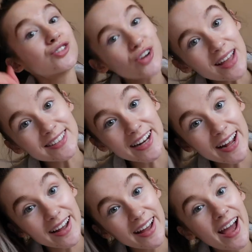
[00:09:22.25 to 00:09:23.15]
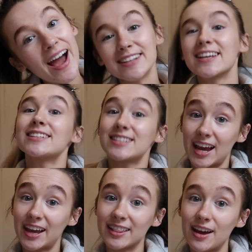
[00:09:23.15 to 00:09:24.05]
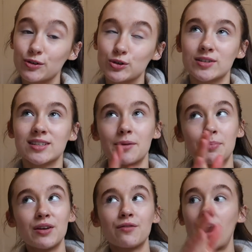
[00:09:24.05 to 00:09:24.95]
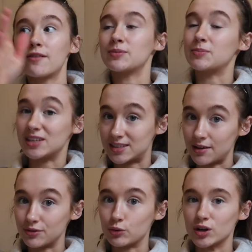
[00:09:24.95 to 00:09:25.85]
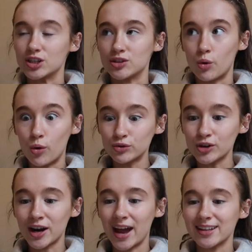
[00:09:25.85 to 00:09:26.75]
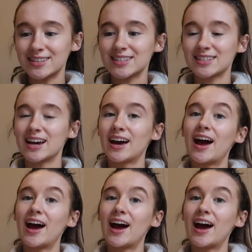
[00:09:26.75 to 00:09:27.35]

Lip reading: Dreading it. It's in second level, so it's like P5 to P7, which is the older kids.